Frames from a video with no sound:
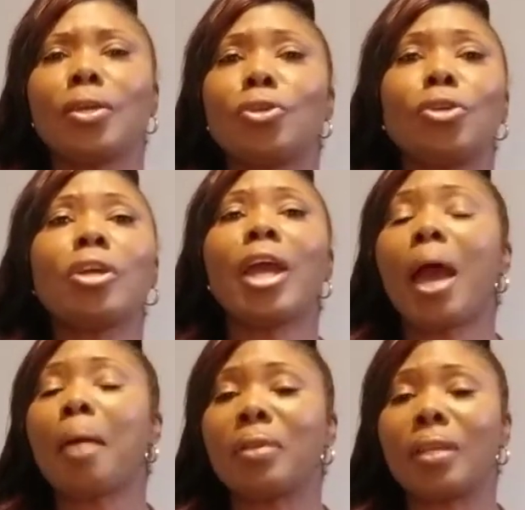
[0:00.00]
your
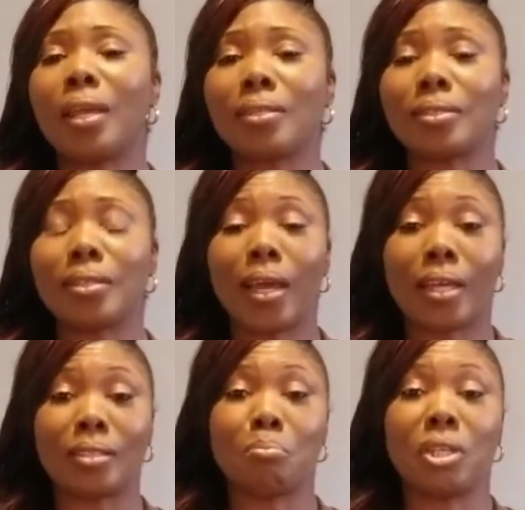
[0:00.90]
happiness
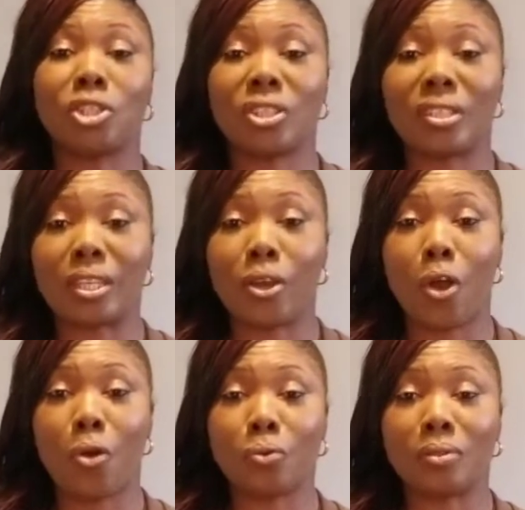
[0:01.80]
as much as their
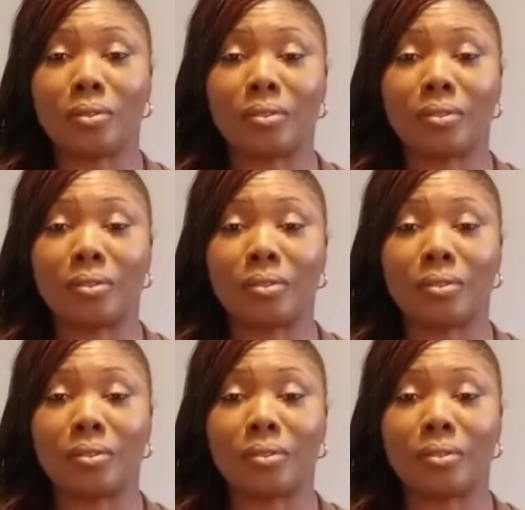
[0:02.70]
own.